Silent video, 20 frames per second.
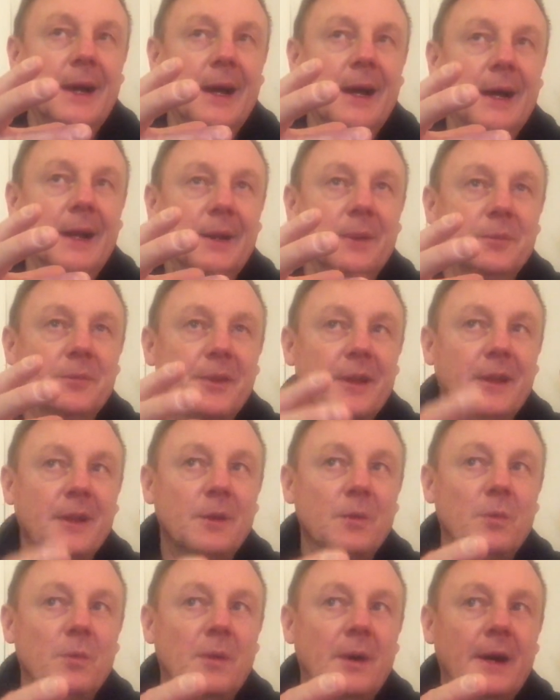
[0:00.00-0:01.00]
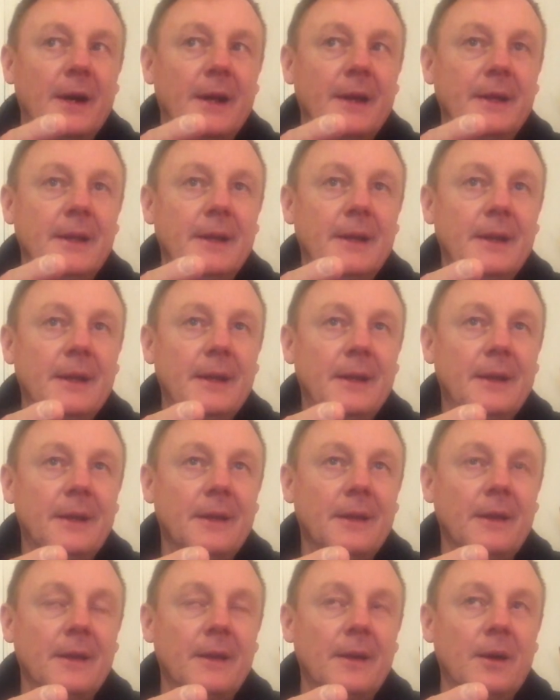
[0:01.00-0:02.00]
And I'm digging away,
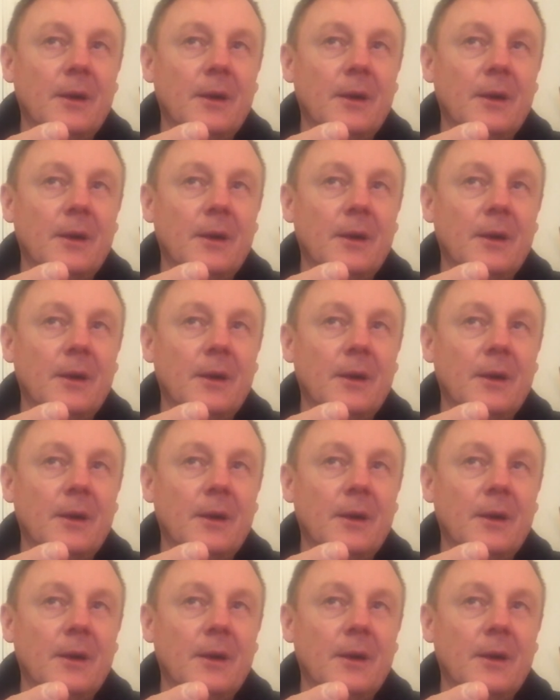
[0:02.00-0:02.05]
and